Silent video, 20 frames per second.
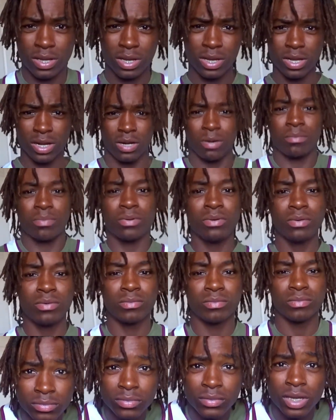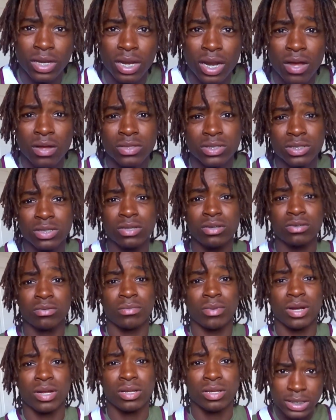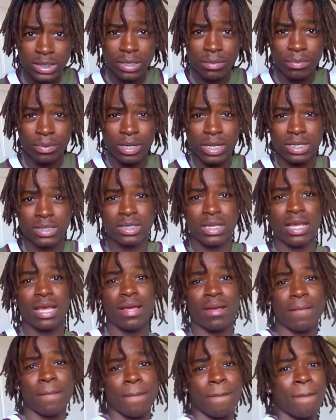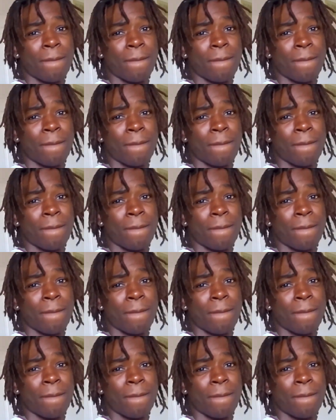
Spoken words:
And then boom. Now it's on, bruh. Simple as that.